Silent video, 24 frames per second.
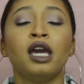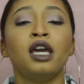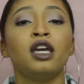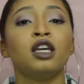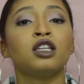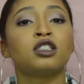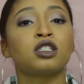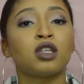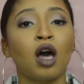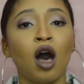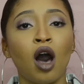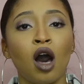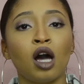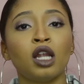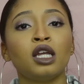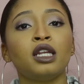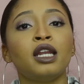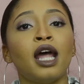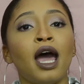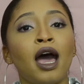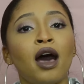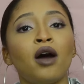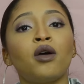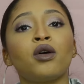it's all in
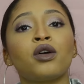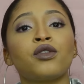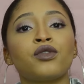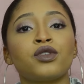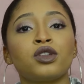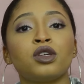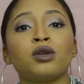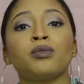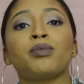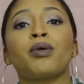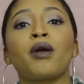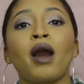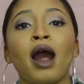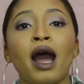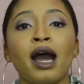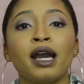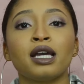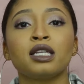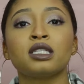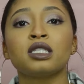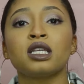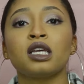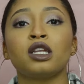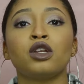however you
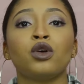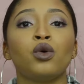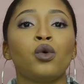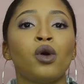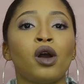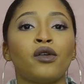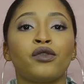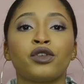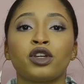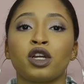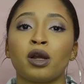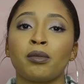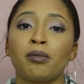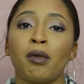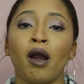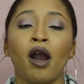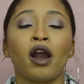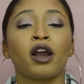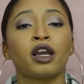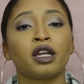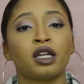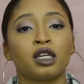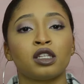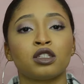price and whoever you're
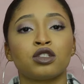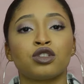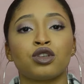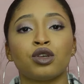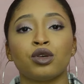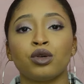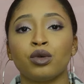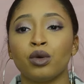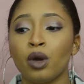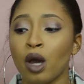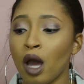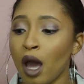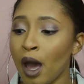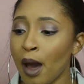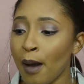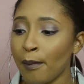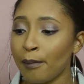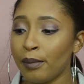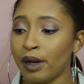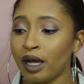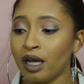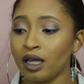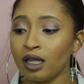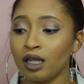marketing to
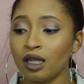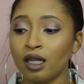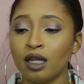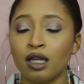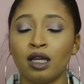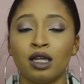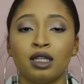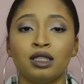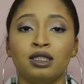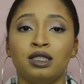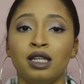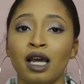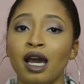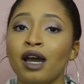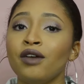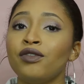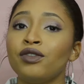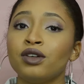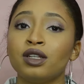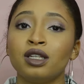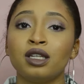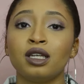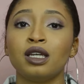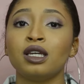but
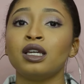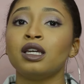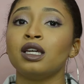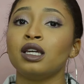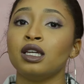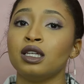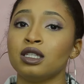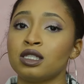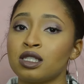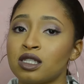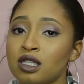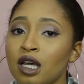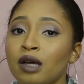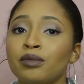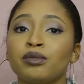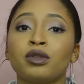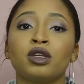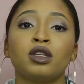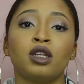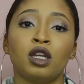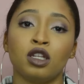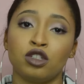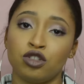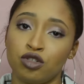definitely is
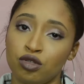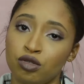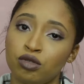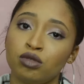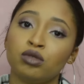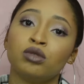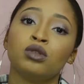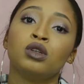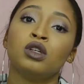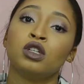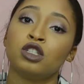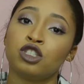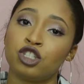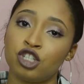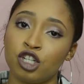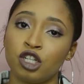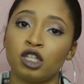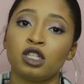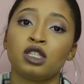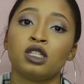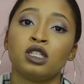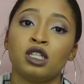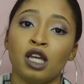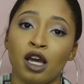something that you
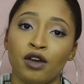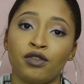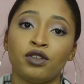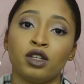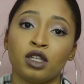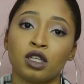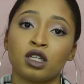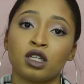should definitely